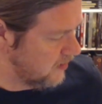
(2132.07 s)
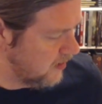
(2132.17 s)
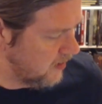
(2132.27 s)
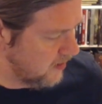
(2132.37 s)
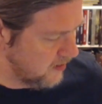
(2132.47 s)

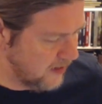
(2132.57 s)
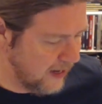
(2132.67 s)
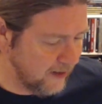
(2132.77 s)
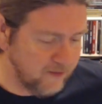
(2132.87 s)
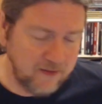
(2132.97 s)

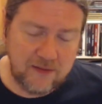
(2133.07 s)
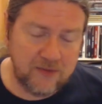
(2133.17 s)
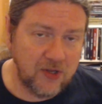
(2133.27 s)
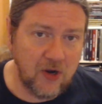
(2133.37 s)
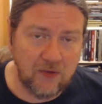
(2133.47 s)
The
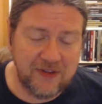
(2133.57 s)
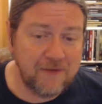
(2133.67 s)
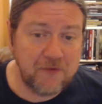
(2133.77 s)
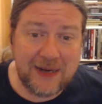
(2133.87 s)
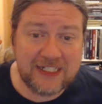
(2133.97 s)

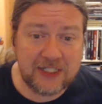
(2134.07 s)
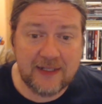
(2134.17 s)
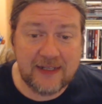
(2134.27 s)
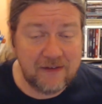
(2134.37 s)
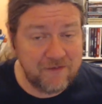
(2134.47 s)
information in
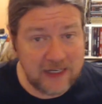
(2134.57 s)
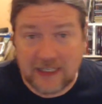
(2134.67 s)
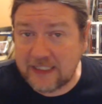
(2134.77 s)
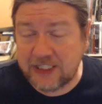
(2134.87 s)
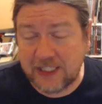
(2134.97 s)
the
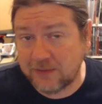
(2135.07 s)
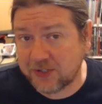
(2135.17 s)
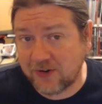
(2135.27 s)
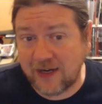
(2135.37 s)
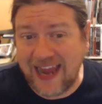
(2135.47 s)
Infinity GM
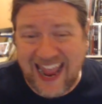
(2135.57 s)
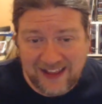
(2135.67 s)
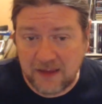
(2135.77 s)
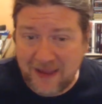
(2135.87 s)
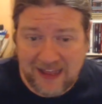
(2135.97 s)
screen
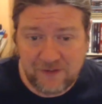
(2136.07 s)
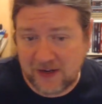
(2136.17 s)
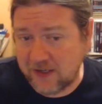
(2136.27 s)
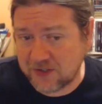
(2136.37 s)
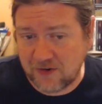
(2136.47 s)
and the
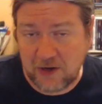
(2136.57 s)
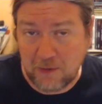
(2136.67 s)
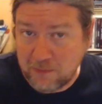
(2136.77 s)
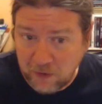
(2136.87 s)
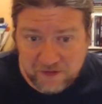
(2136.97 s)
Pathfinder screen are
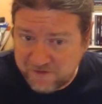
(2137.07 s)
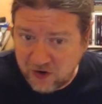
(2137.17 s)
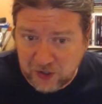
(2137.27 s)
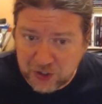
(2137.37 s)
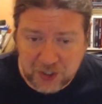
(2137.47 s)
both
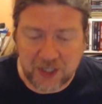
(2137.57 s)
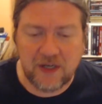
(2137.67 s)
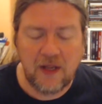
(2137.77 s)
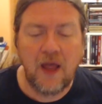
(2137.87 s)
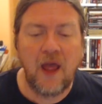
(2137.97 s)
very good,
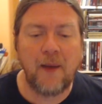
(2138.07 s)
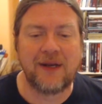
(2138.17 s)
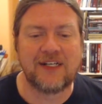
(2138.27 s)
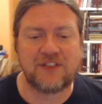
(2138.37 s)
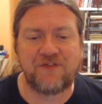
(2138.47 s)
but
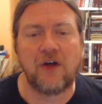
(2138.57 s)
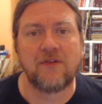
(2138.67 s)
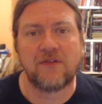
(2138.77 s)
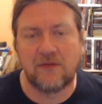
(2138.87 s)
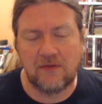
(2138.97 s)
I just
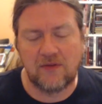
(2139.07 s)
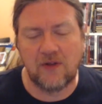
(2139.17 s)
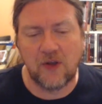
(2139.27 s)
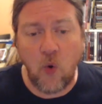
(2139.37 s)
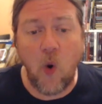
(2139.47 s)
felt
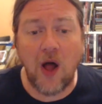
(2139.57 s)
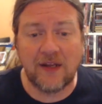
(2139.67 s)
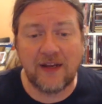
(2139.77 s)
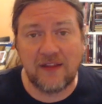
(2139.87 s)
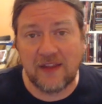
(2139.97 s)
the
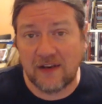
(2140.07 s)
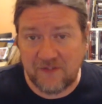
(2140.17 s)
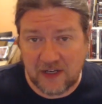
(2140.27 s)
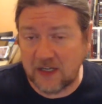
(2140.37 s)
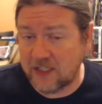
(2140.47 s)
quality of the
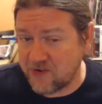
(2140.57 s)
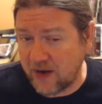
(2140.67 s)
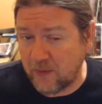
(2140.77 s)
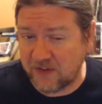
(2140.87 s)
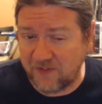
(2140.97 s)
Infinity
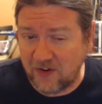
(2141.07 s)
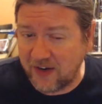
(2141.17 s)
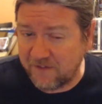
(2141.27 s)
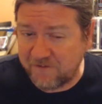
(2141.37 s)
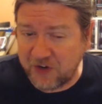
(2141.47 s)
screen was very
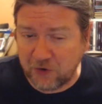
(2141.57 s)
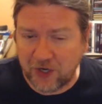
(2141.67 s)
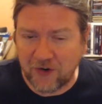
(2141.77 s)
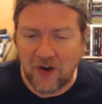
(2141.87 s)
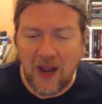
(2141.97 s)

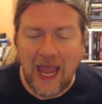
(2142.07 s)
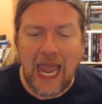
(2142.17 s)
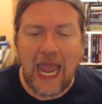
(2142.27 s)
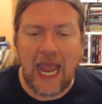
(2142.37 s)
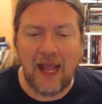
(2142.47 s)
inferior,
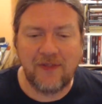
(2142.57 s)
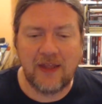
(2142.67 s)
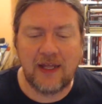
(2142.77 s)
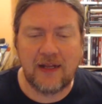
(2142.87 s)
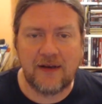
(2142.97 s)
and
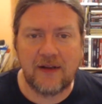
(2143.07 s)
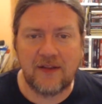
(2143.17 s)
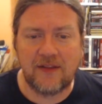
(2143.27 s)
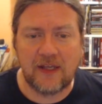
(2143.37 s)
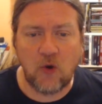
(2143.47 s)
then
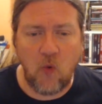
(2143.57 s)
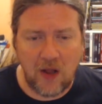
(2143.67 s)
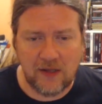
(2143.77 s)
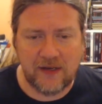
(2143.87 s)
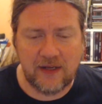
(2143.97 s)
the
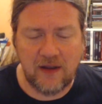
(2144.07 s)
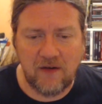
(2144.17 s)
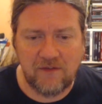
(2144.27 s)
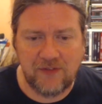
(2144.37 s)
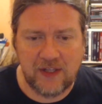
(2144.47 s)
quality
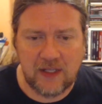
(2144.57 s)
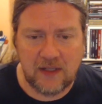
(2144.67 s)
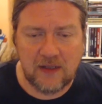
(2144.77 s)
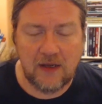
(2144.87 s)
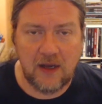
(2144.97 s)
of the